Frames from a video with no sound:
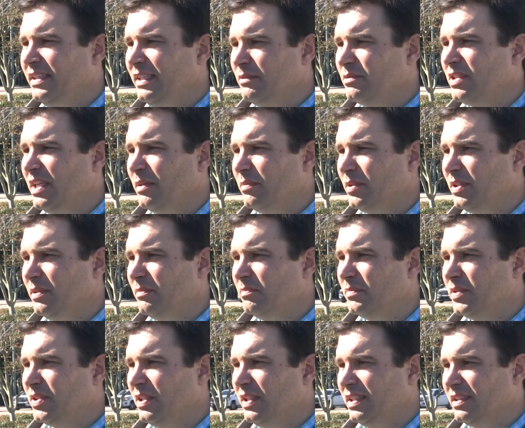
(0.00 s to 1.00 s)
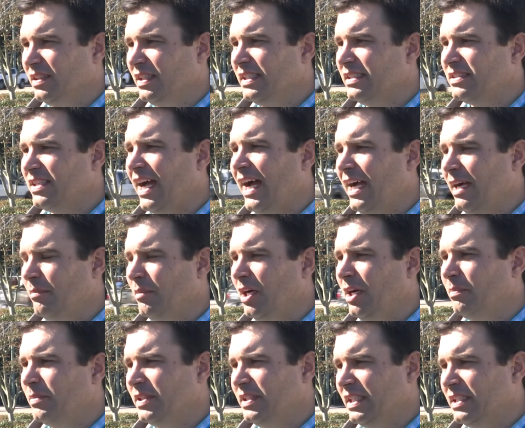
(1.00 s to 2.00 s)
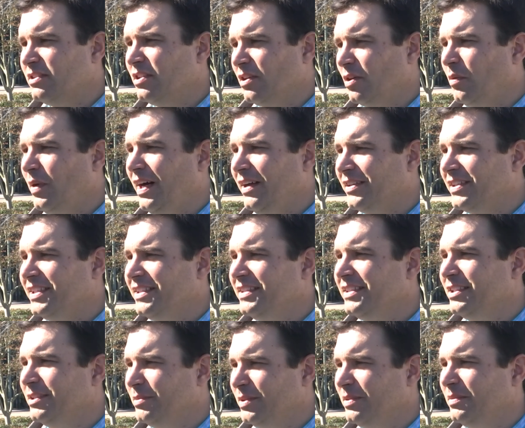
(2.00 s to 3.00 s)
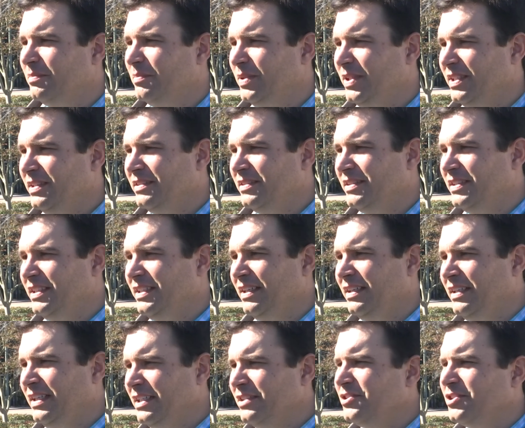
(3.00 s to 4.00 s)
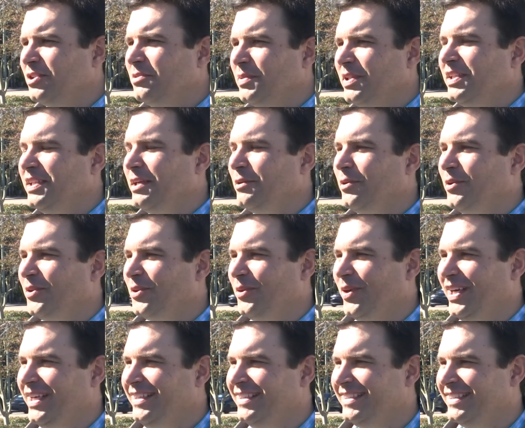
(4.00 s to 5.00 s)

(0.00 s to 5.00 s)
he was able to at least tie them up. It took a while to get here, but yeah, he assured me that they were on the way.